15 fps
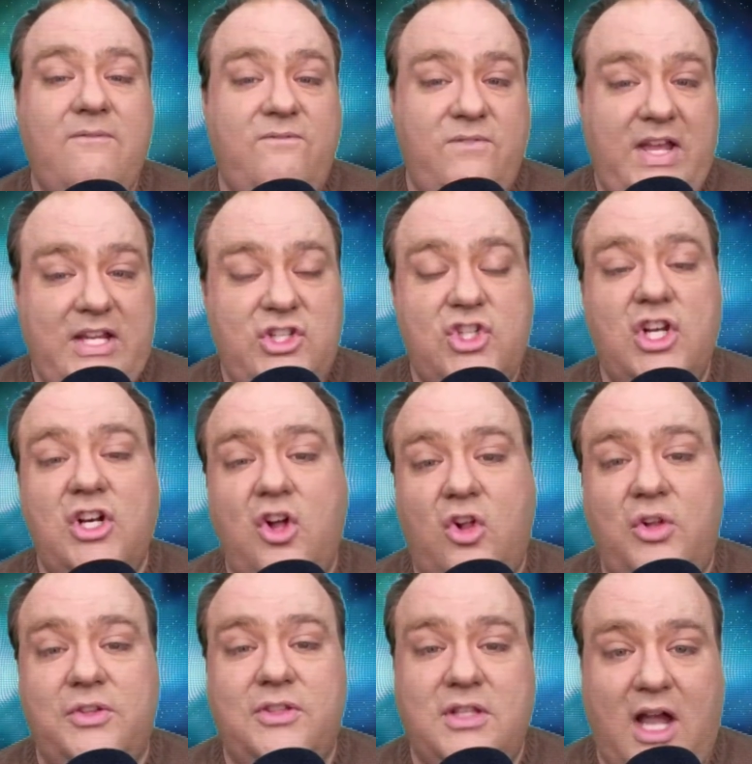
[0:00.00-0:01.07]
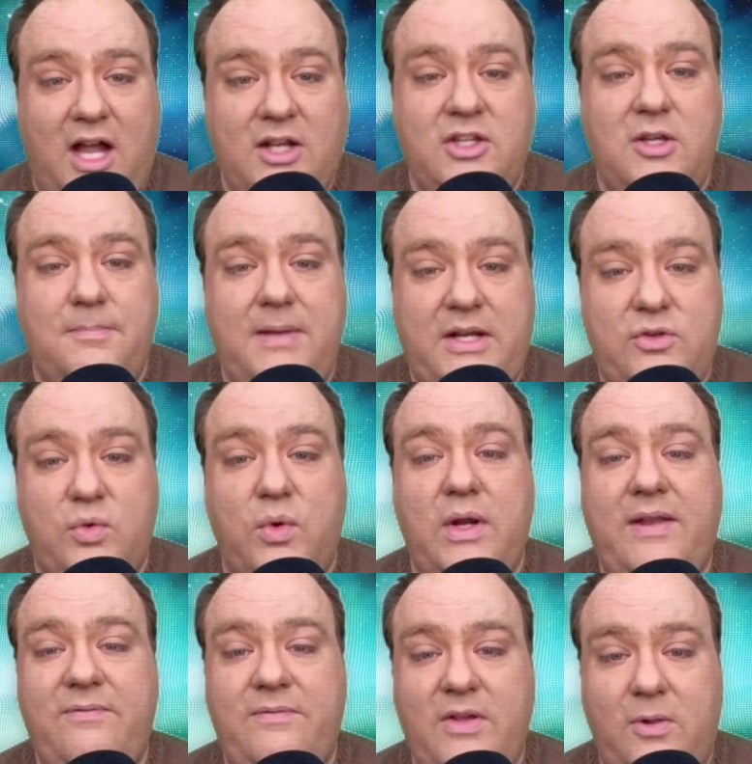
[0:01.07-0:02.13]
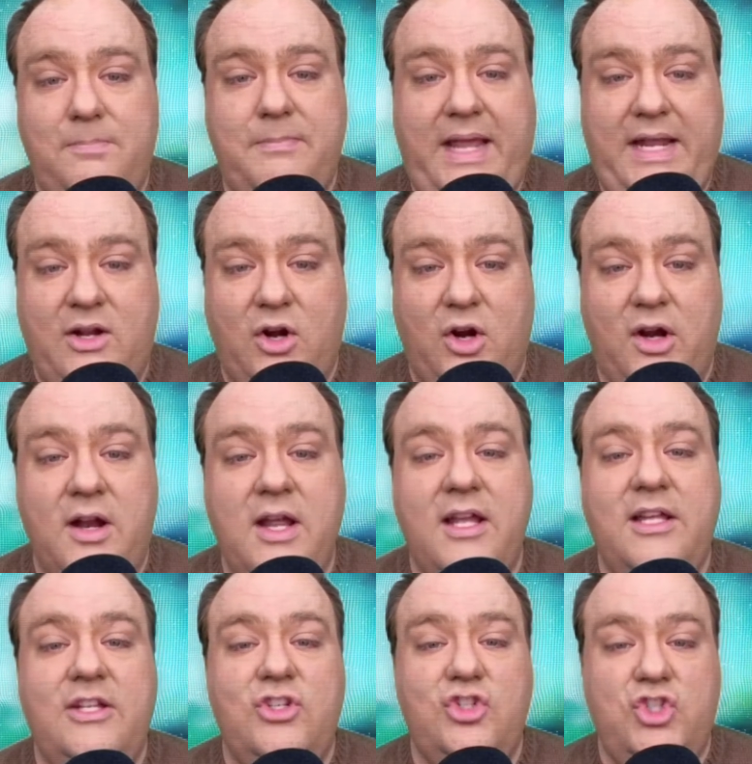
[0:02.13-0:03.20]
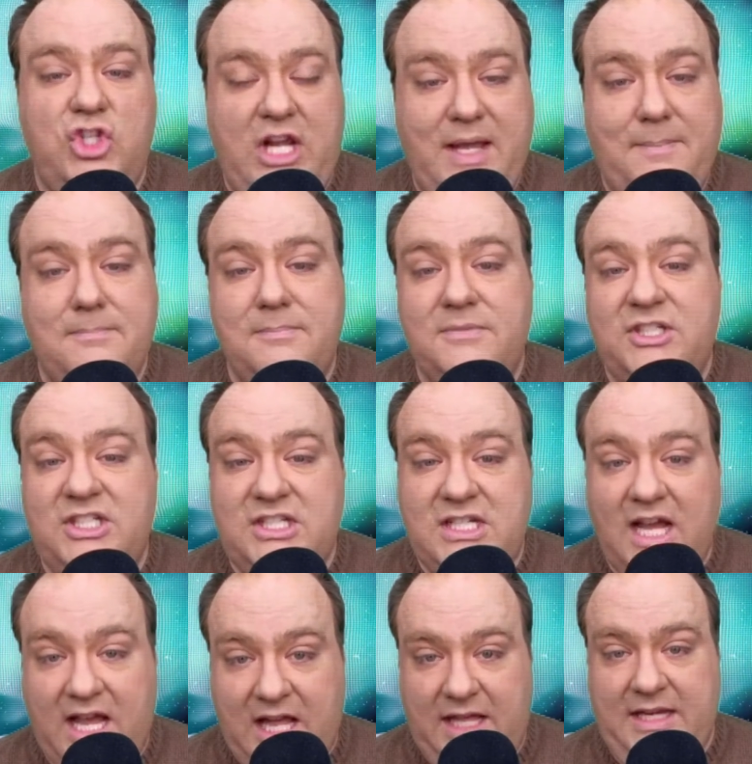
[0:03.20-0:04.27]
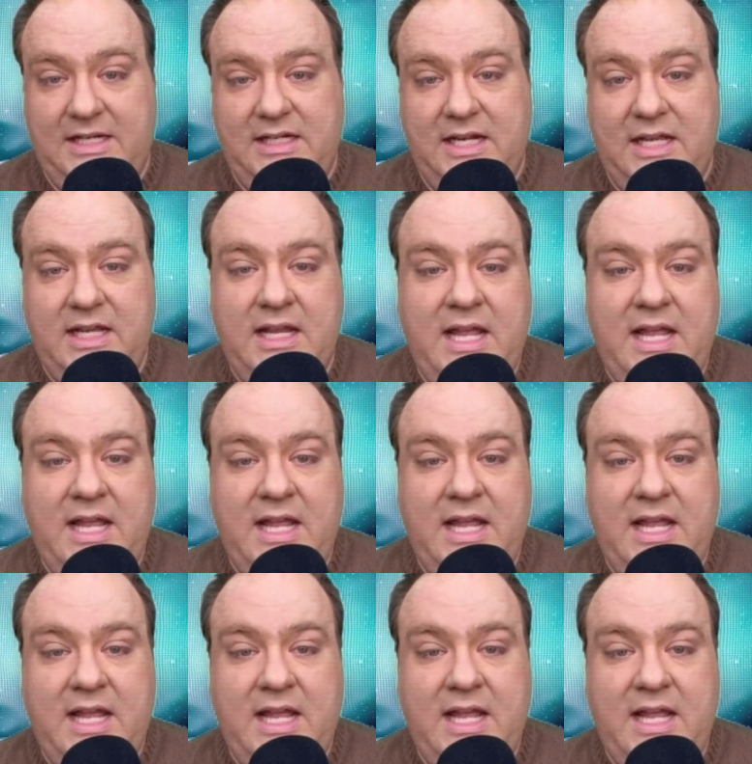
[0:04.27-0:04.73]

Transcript: fictional documentary filmmaker Jim Dunn